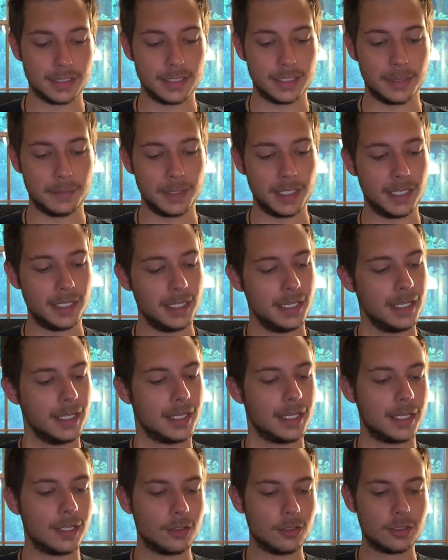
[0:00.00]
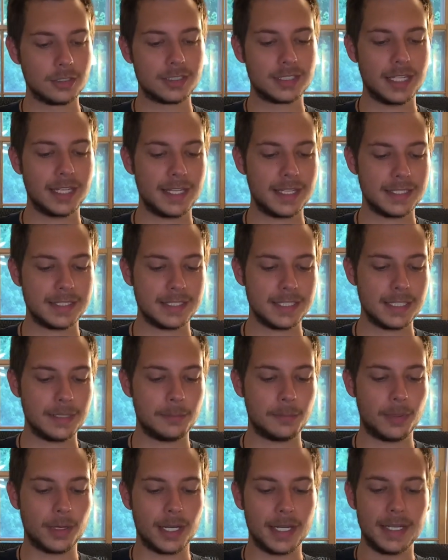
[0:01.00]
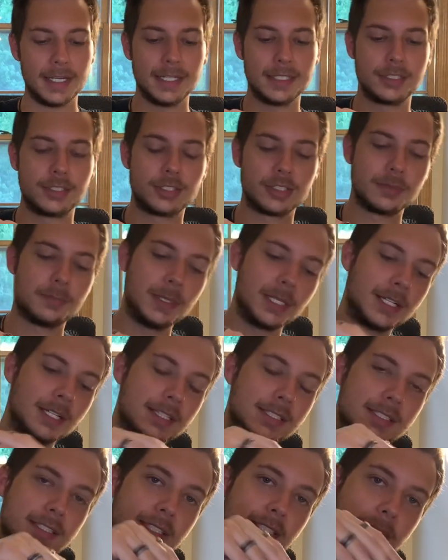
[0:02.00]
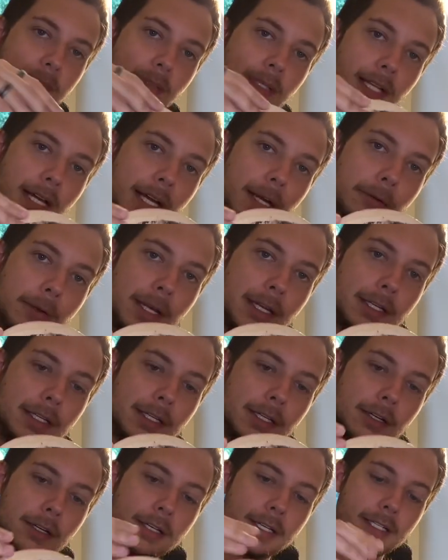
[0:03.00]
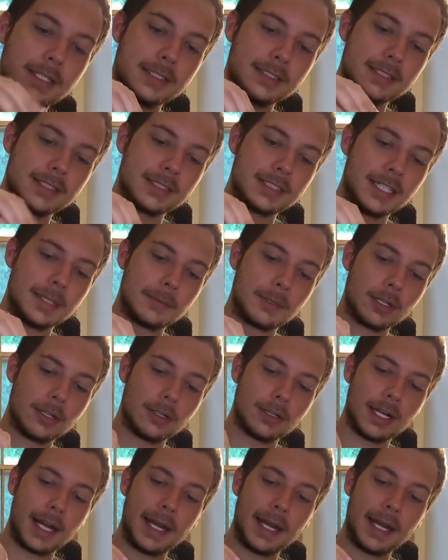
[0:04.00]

I mean, it looks like it did, but it's just because this ply right here is the same color.